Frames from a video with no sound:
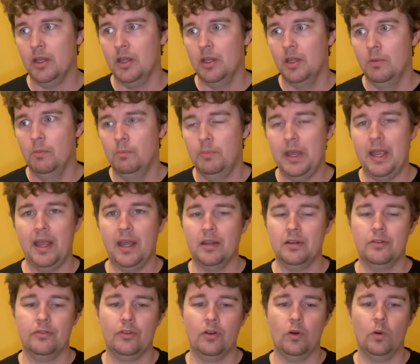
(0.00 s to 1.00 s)
band
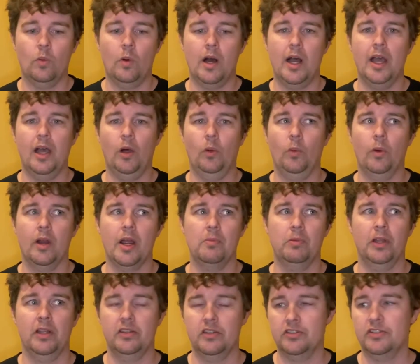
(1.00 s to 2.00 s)
for a while where I
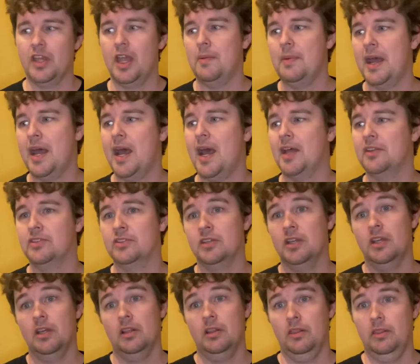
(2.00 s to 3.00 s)
played the same hats.
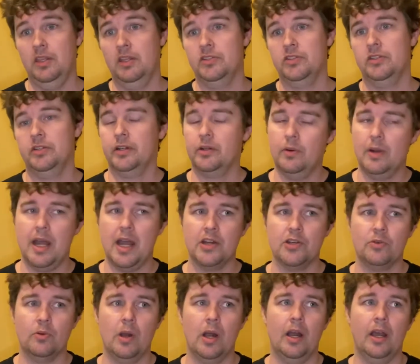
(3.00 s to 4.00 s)
This is a crash
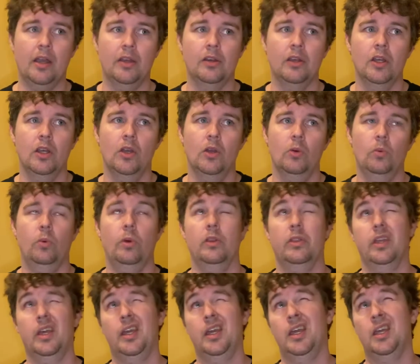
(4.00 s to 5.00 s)
ride with
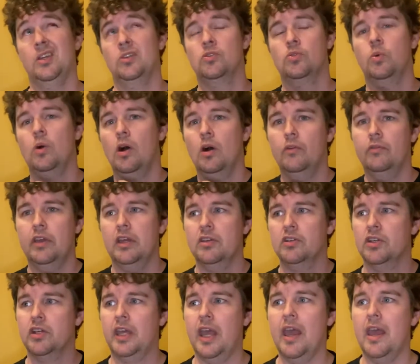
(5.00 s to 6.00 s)
a
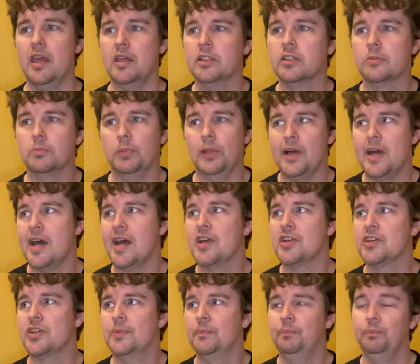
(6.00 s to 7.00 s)
12-inch K
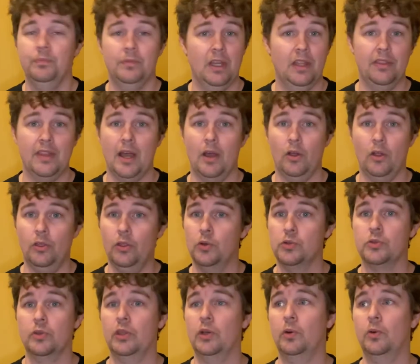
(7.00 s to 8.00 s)
splash, and those
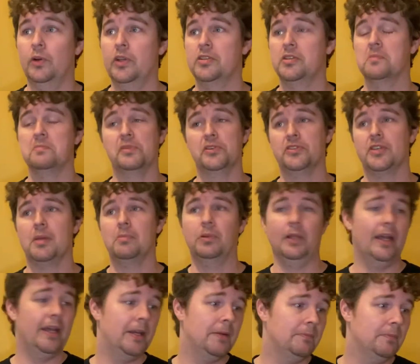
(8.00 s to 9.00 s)
were the only cymbals I
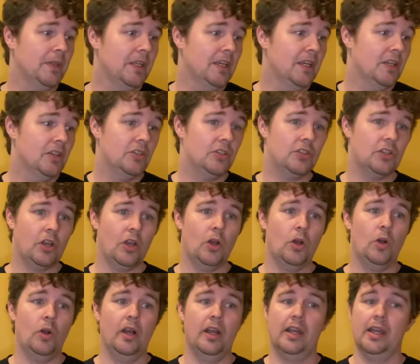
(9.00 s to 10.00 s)
played.
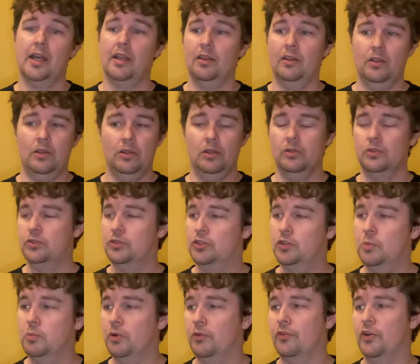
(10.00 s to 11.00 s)
So again,
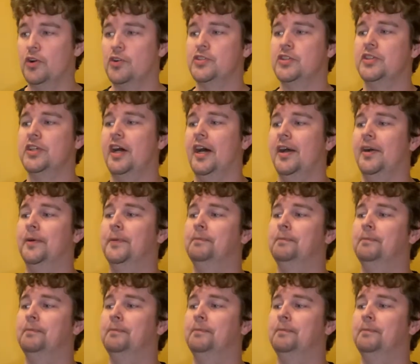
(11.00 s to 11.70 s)
super versatile.